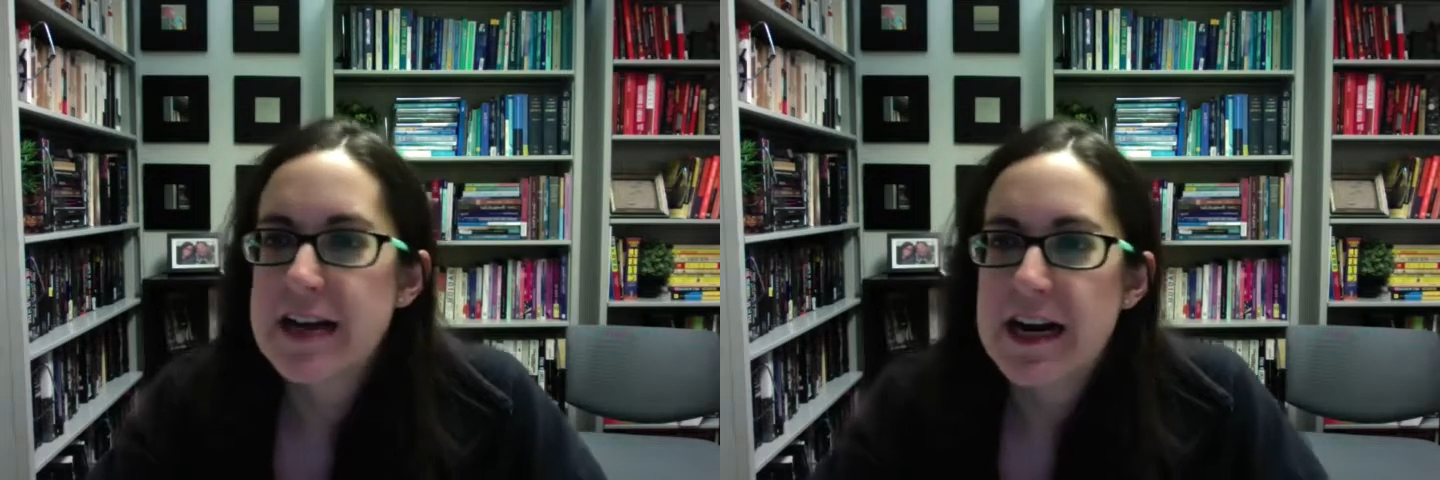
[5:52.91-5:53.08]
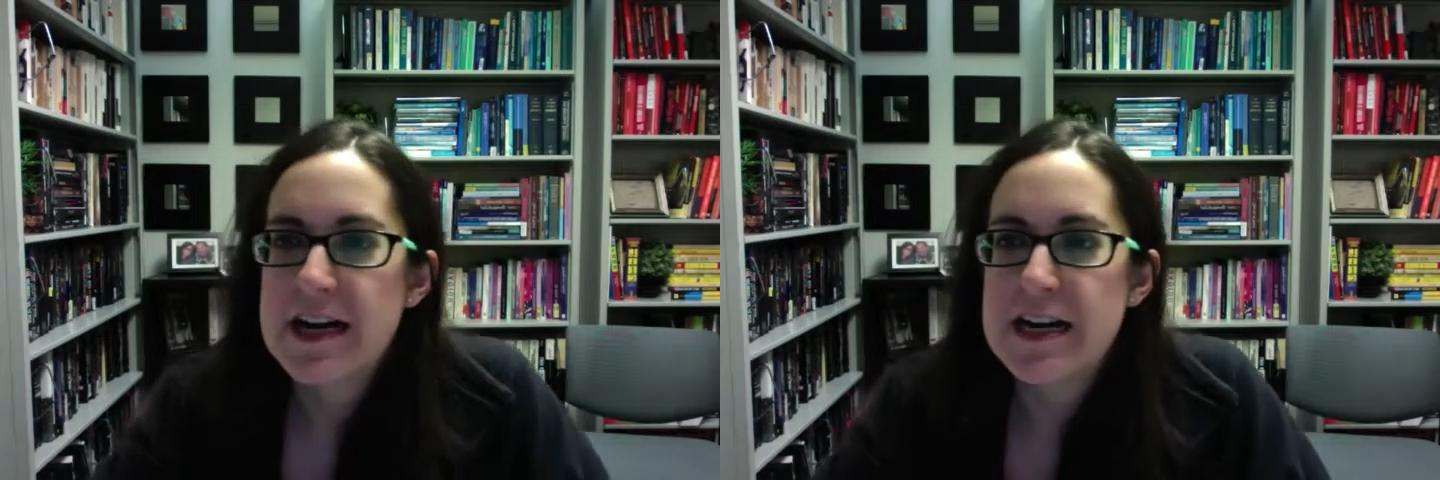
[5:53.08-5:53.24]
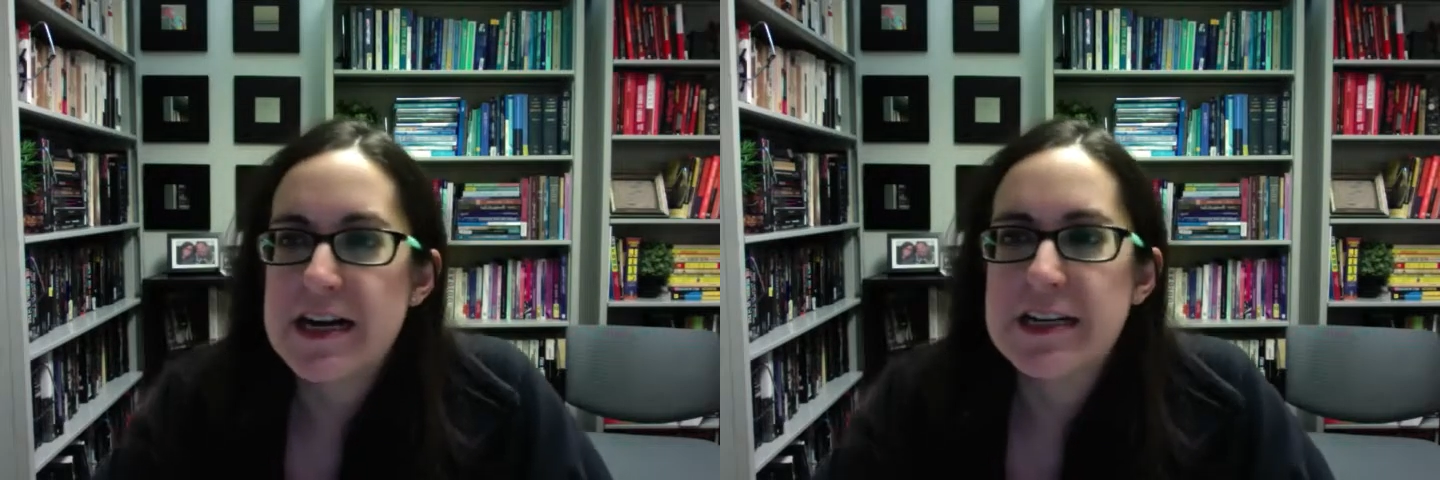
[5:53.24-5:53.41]

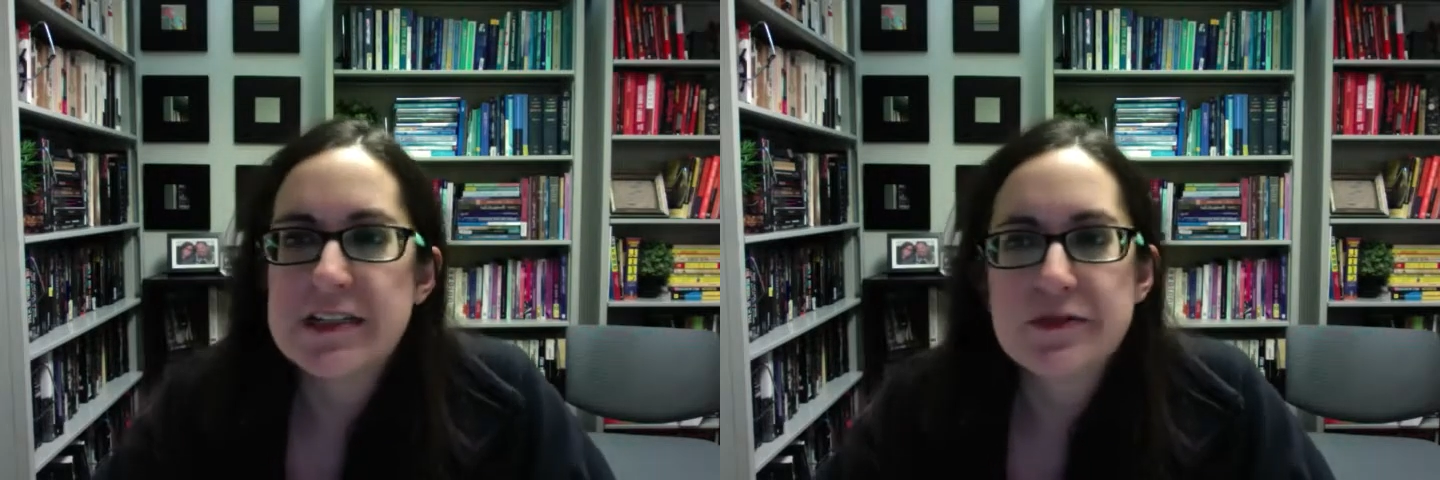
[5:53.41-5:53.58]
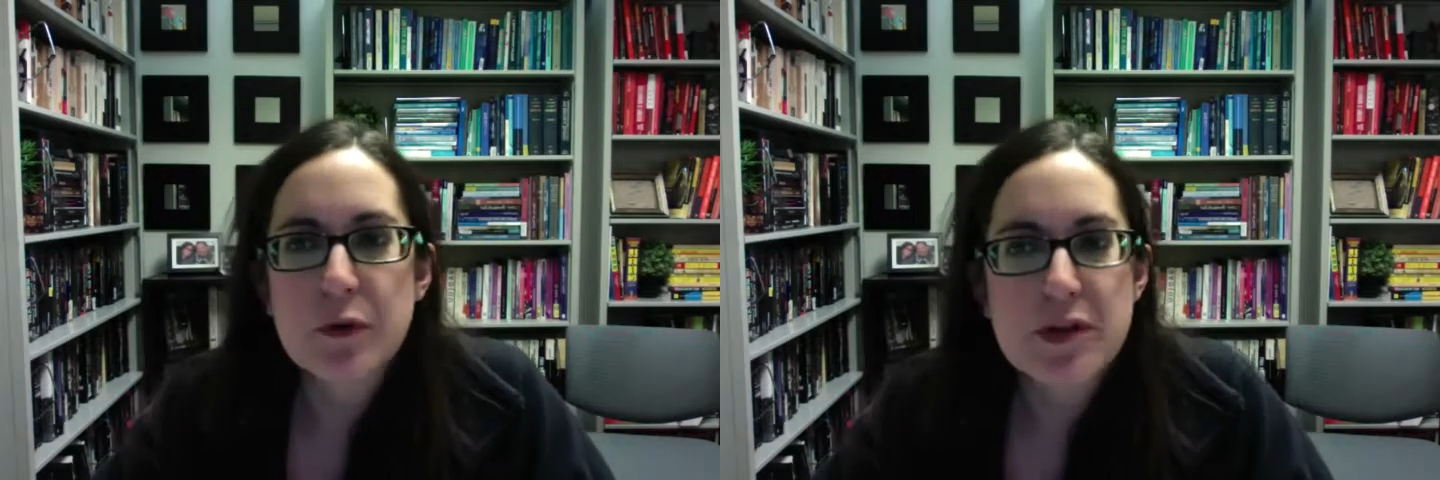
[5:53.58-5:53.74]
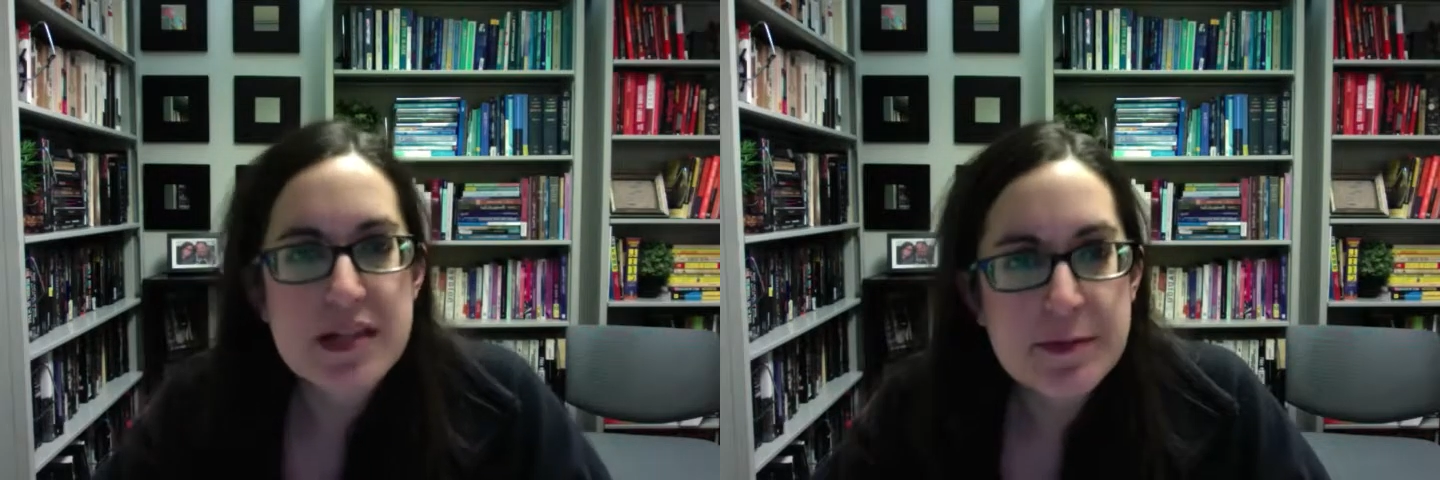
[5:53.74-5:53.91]
It's
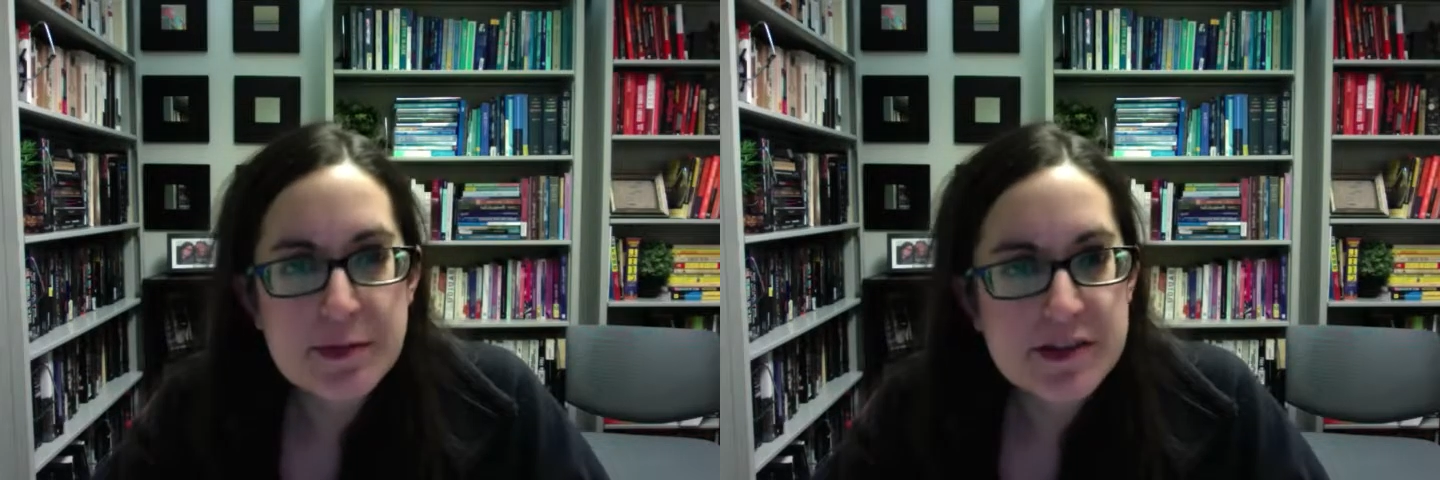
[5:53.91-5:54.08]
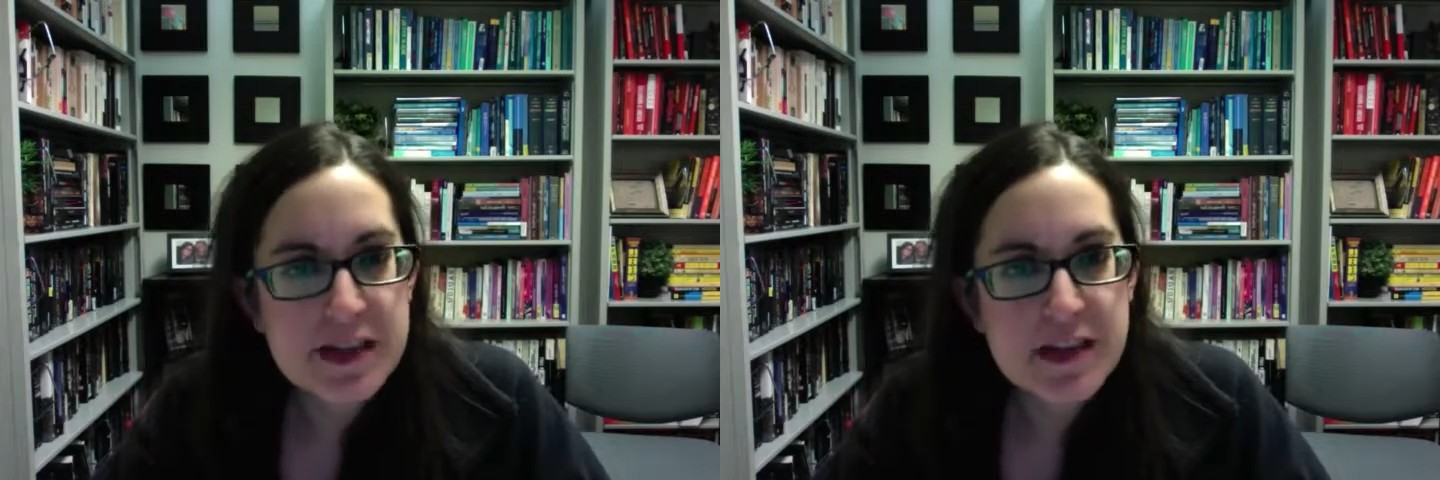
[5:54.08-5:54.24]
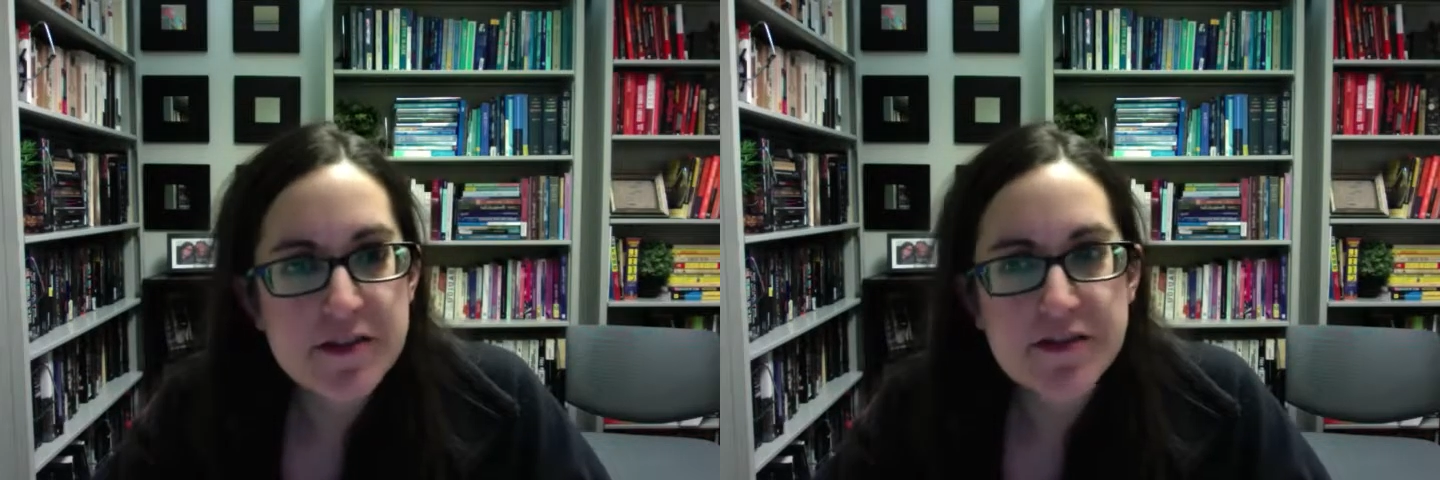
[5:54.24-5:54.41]

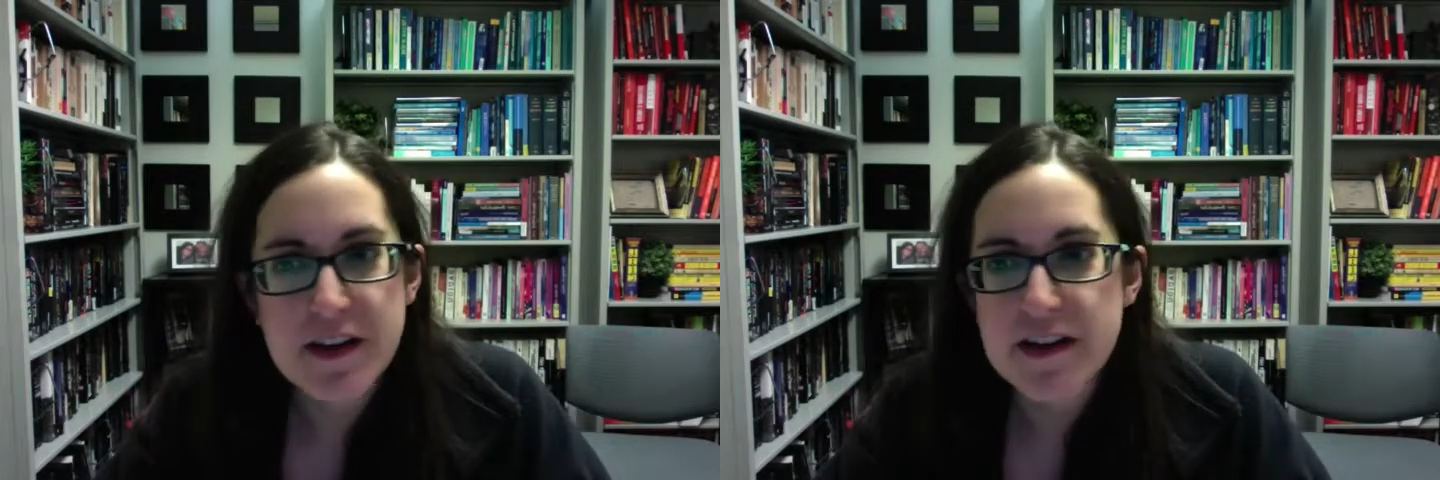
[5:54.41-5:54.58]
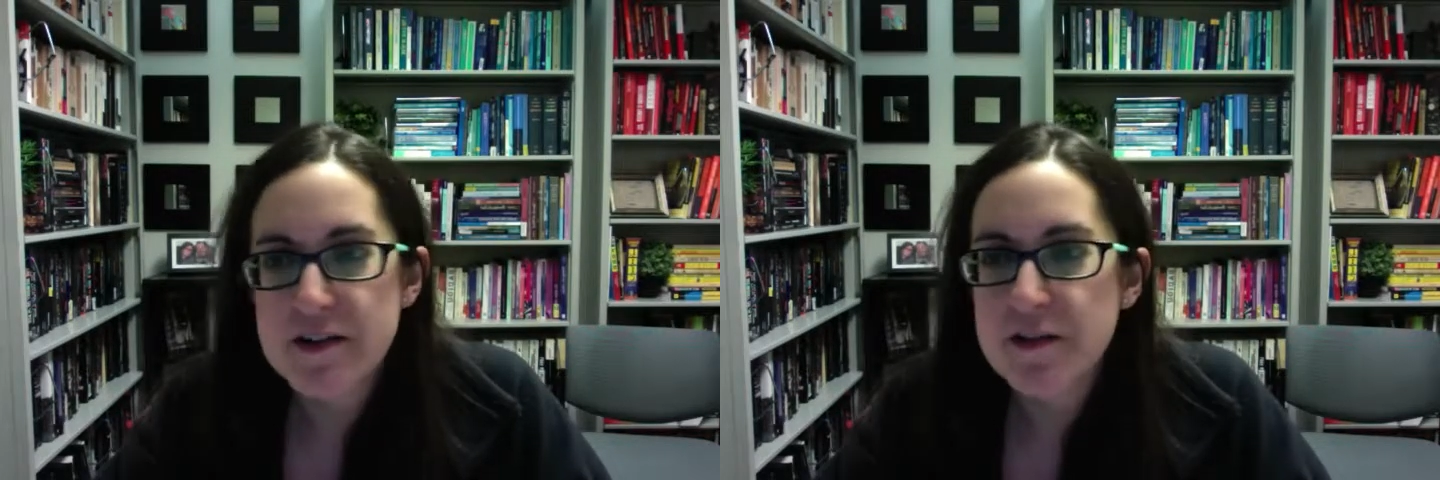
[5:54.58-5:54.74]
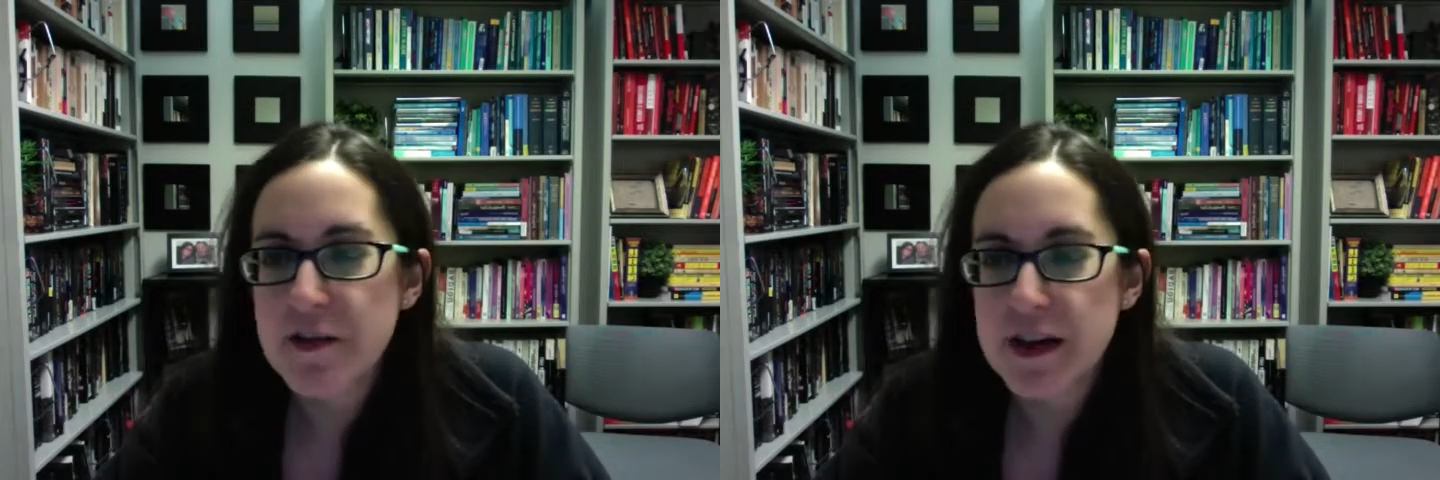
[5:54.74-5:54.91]
14% of your
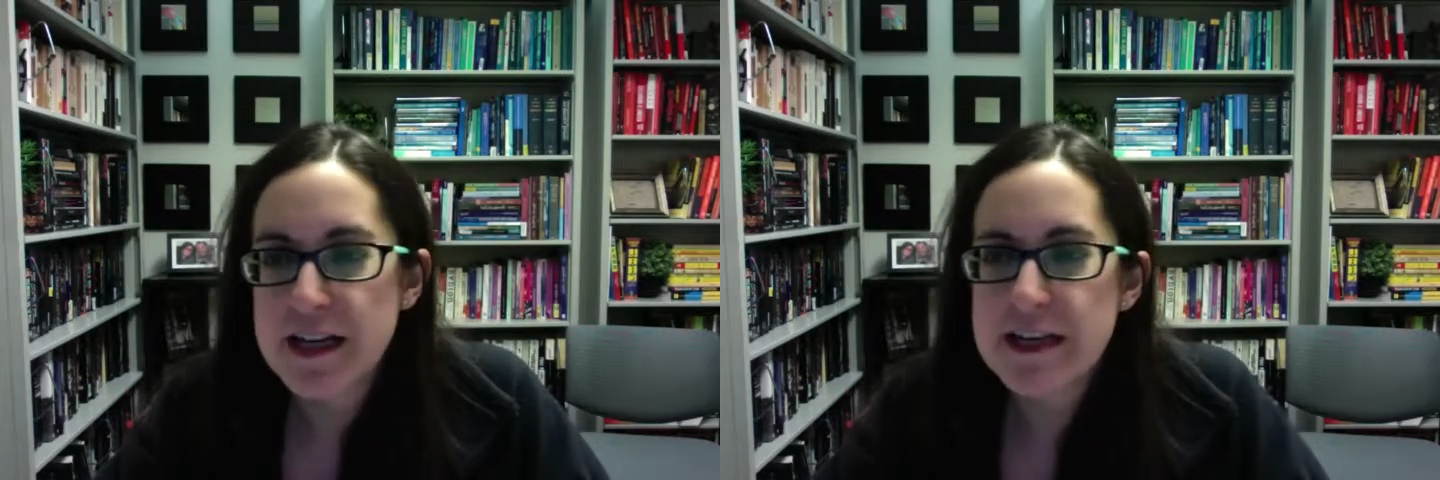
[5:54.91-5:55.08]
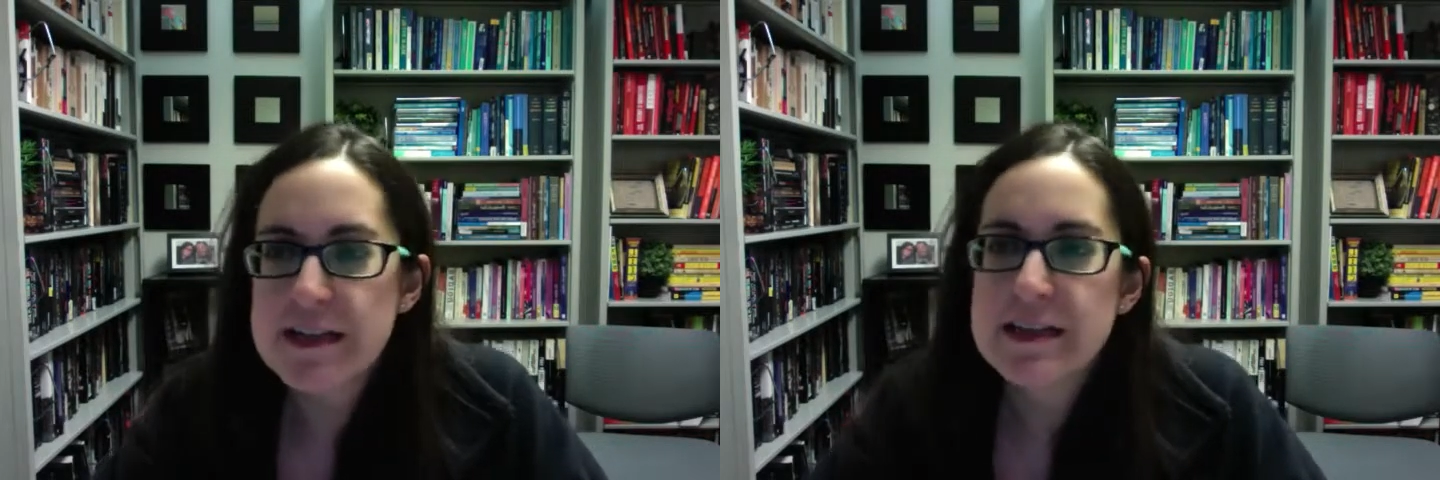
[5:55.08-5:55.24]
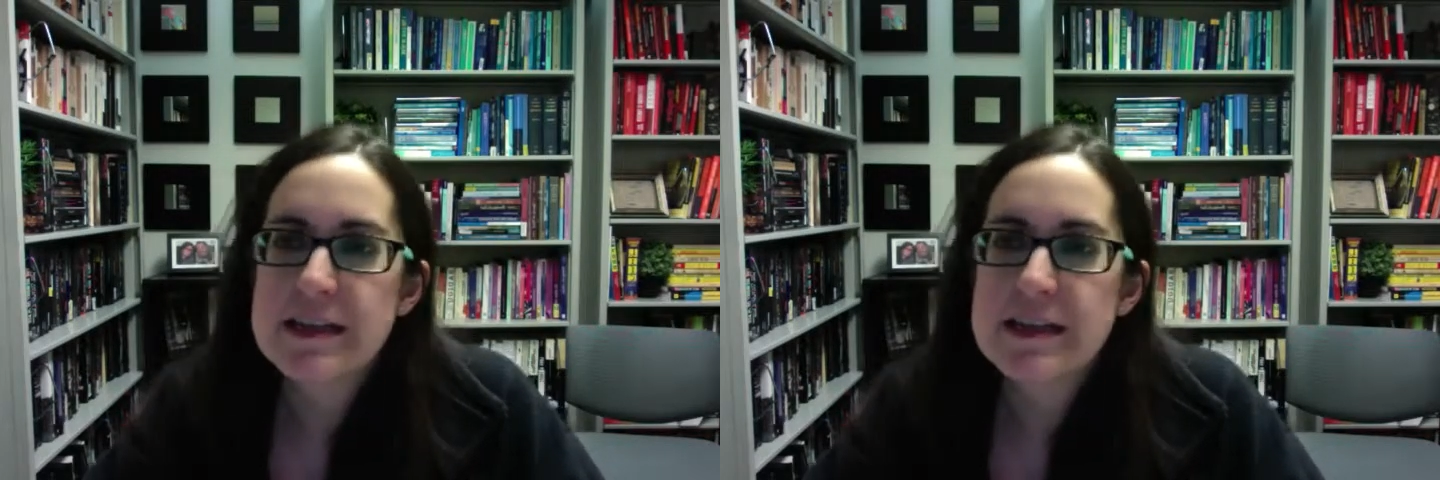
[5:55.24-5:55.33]
final grade.